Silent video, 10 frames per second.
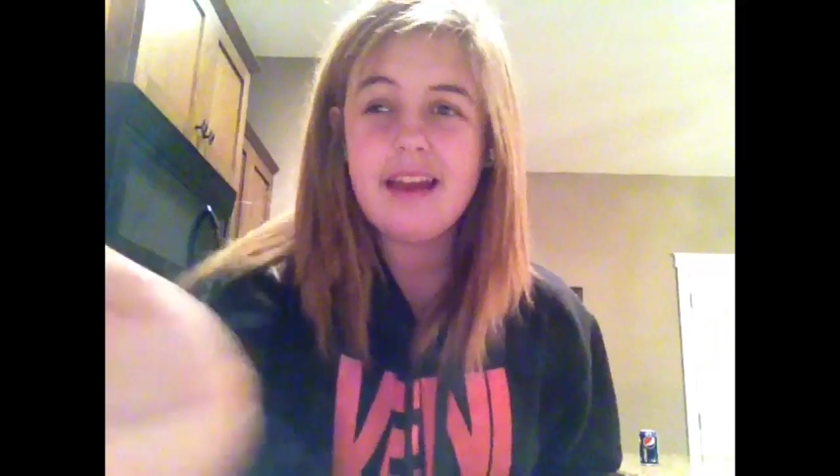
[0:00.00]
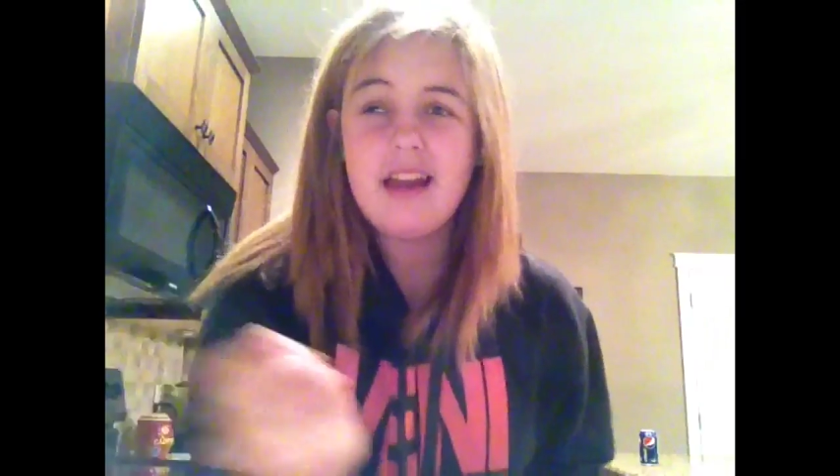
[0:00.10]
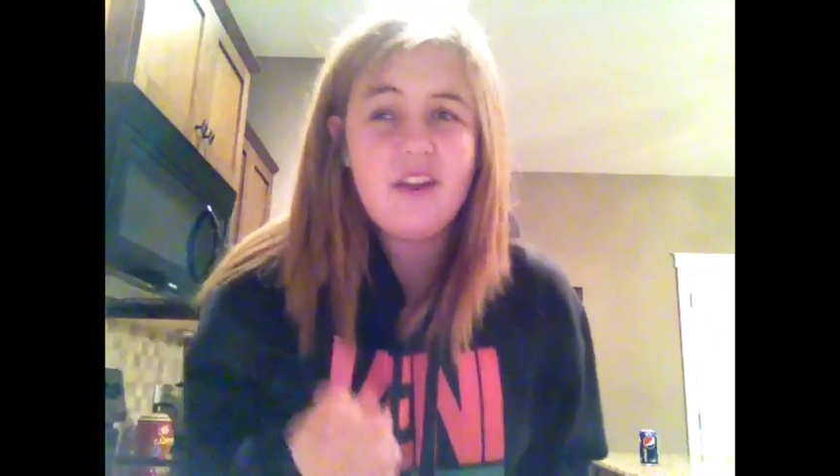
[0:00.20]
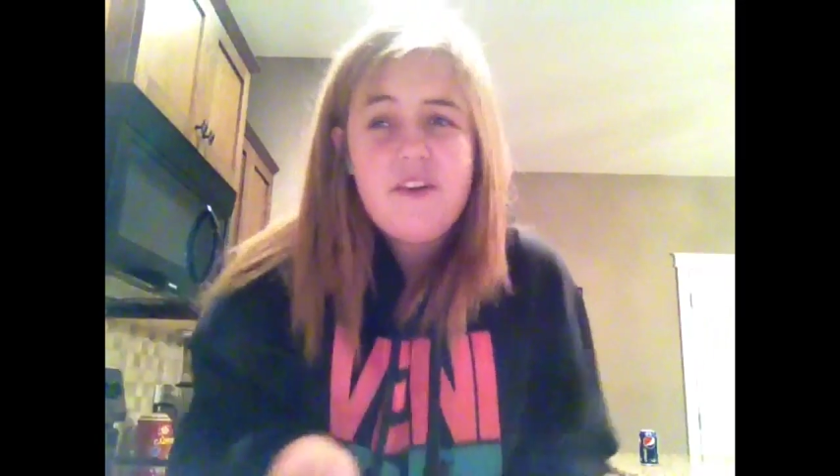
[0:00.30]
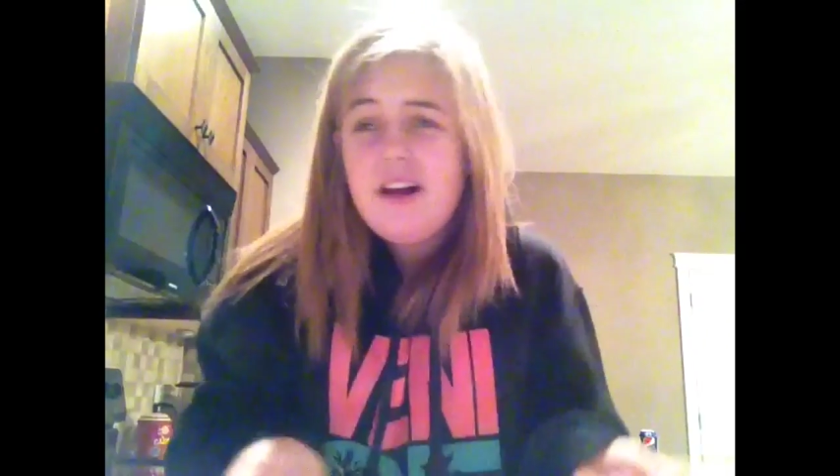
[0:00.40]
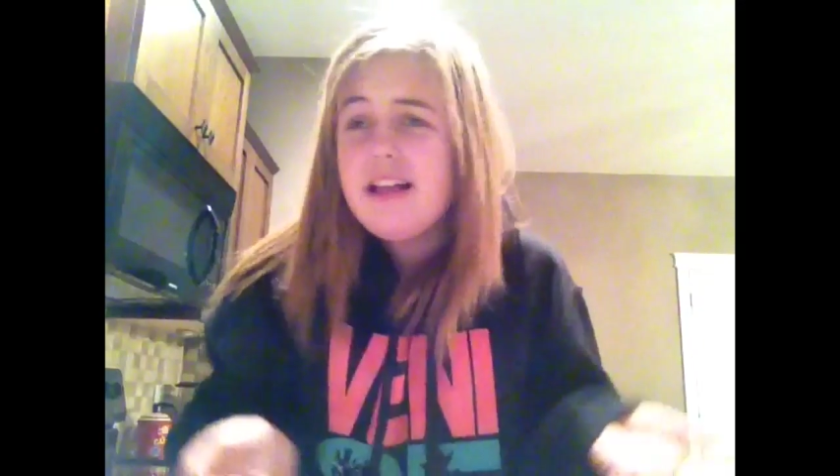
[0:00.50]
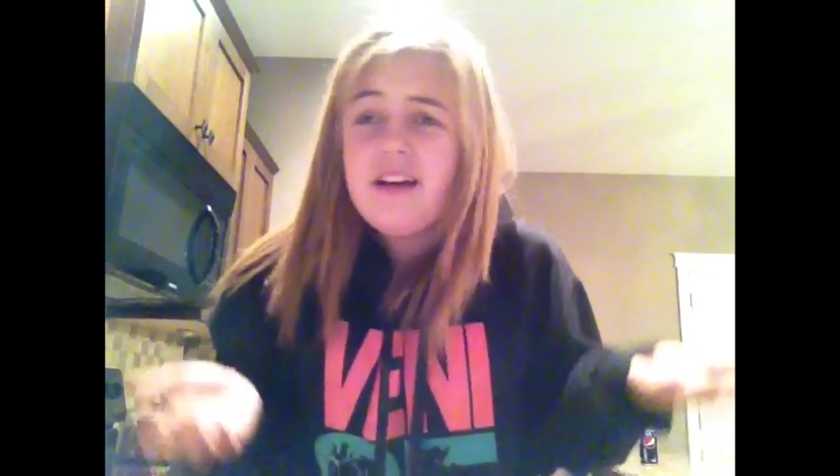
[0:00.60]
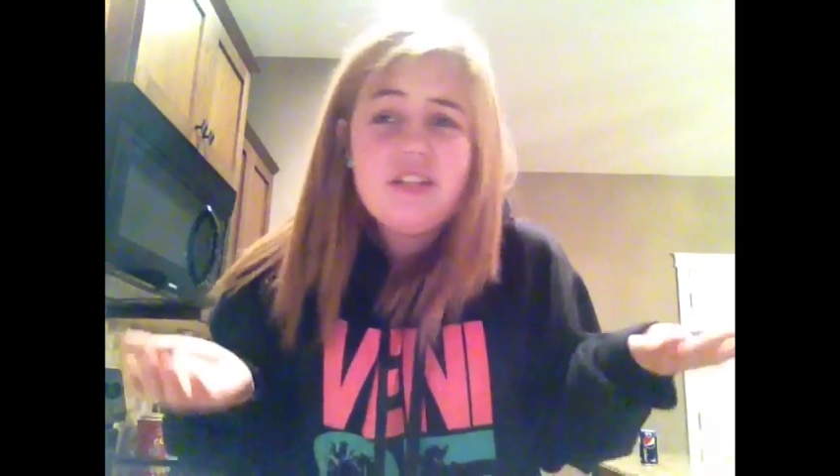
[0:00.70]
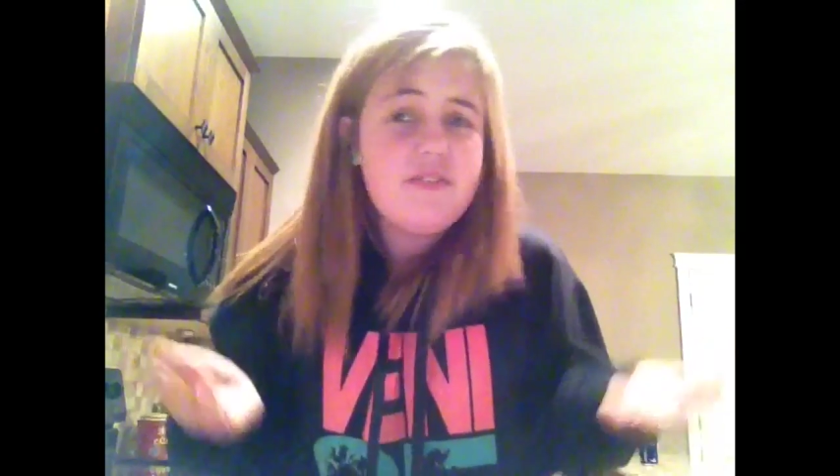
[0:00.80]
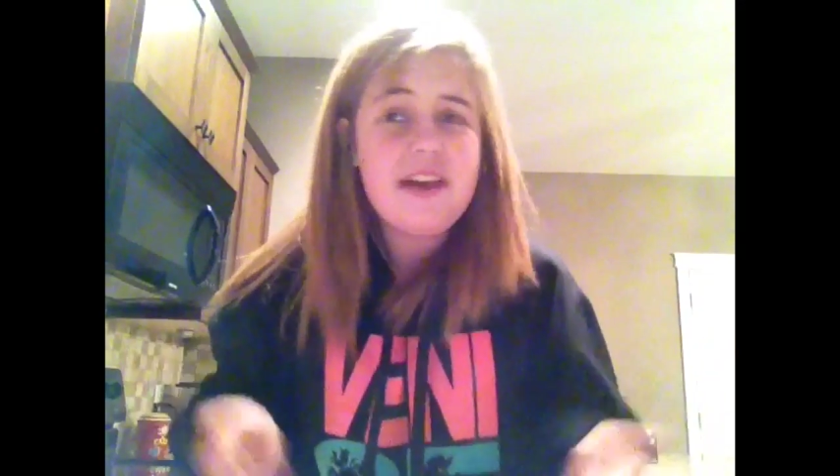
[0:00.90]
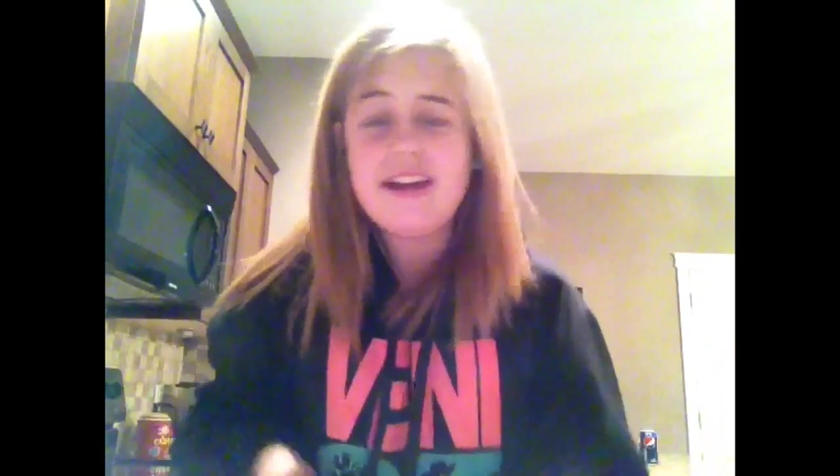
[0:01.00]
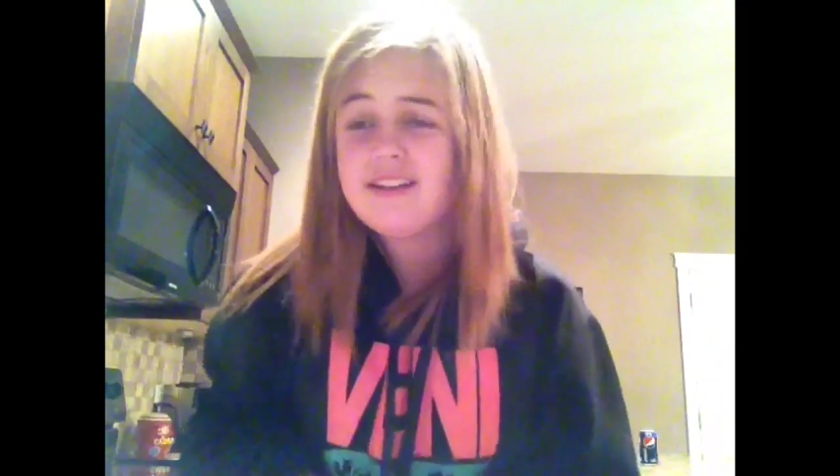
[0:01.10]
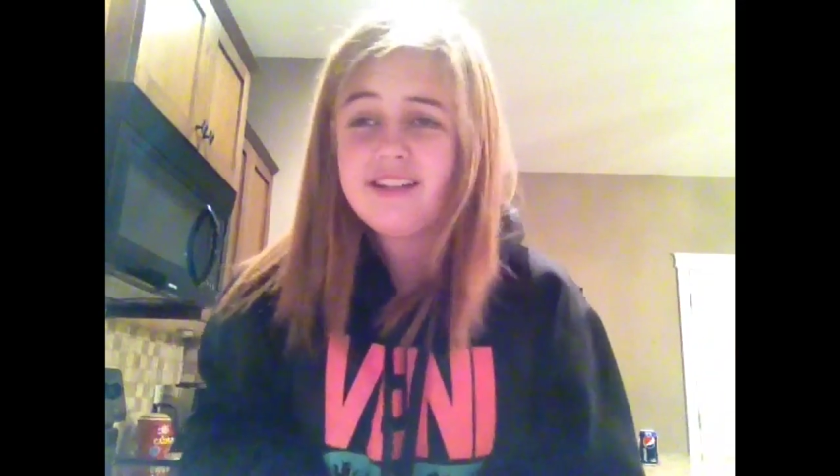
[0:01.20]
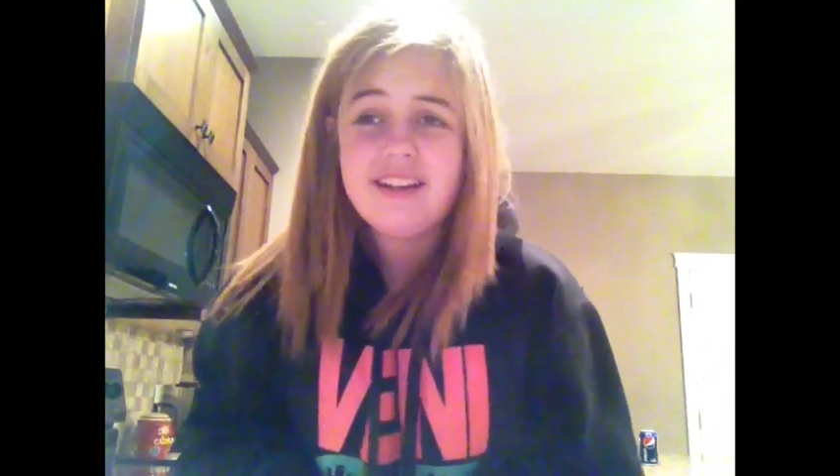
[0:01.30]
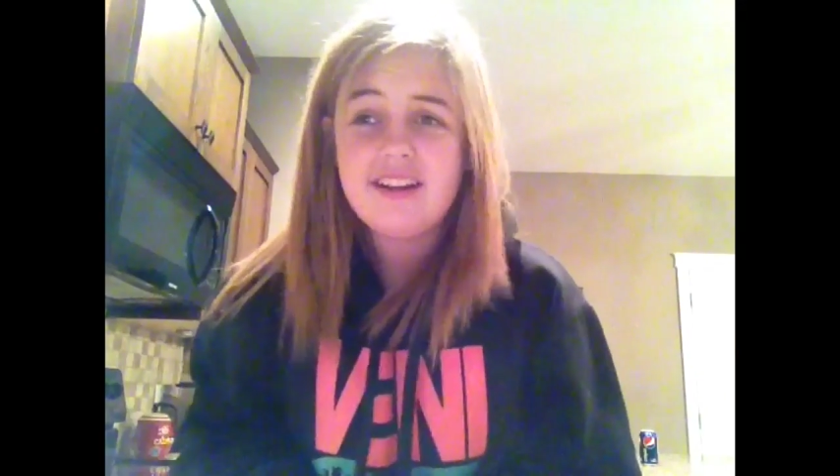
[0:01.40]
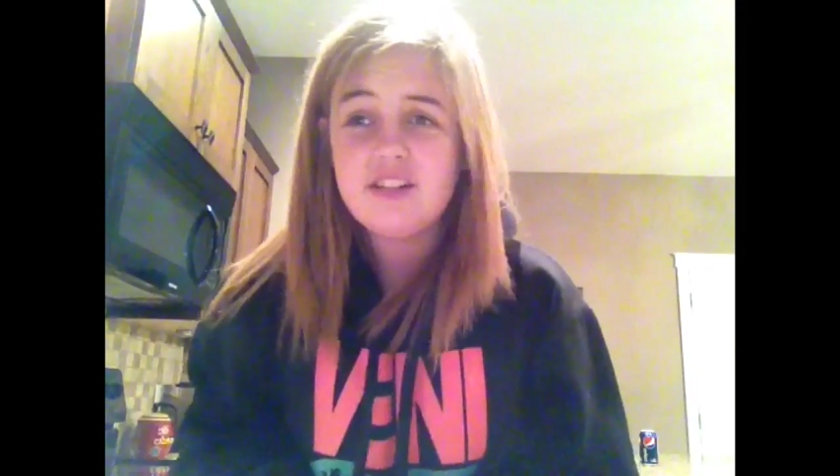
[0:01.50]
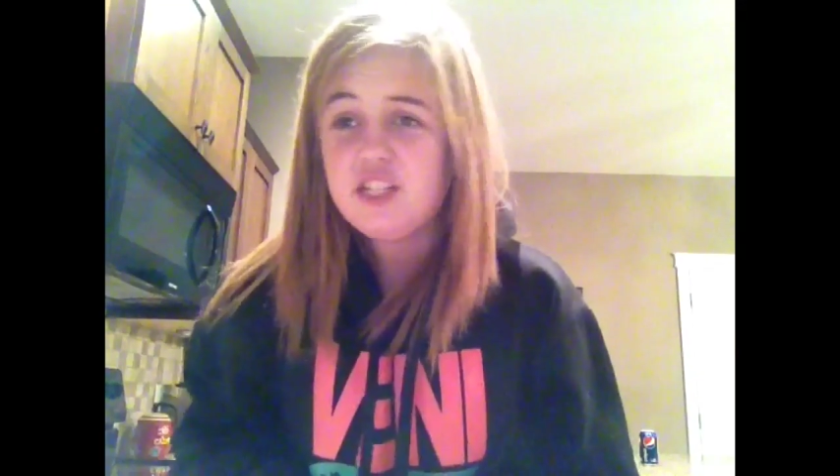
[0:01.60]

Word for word: And if all else fails, you know,